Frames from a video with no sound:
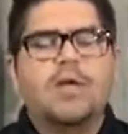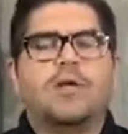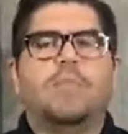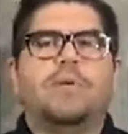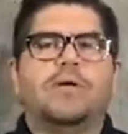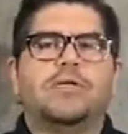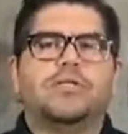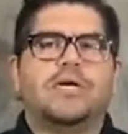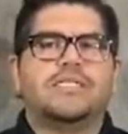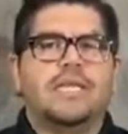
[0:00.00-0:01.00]
Don't put your
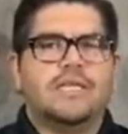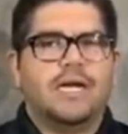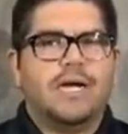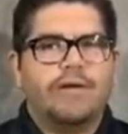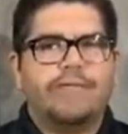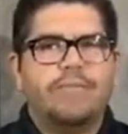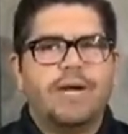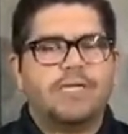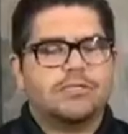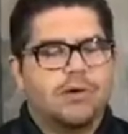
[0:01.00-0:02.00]
trust in the
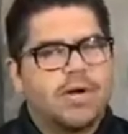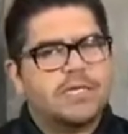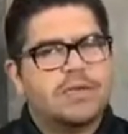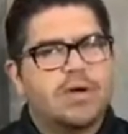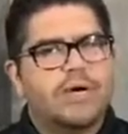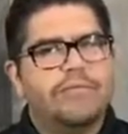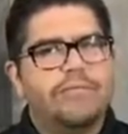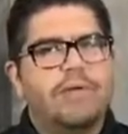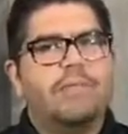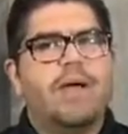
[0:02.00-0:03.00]
government. As great as our
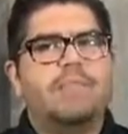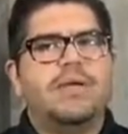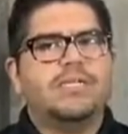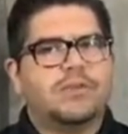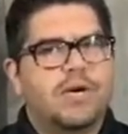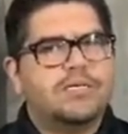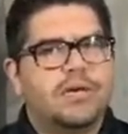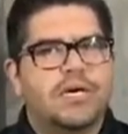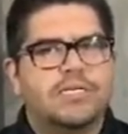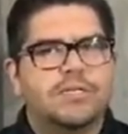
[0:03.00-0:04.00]
government might be, as great as
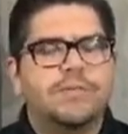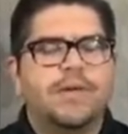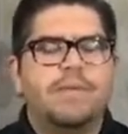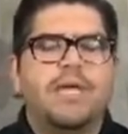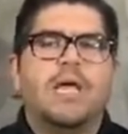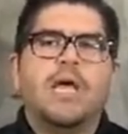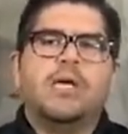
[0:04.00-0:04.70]
our country may be,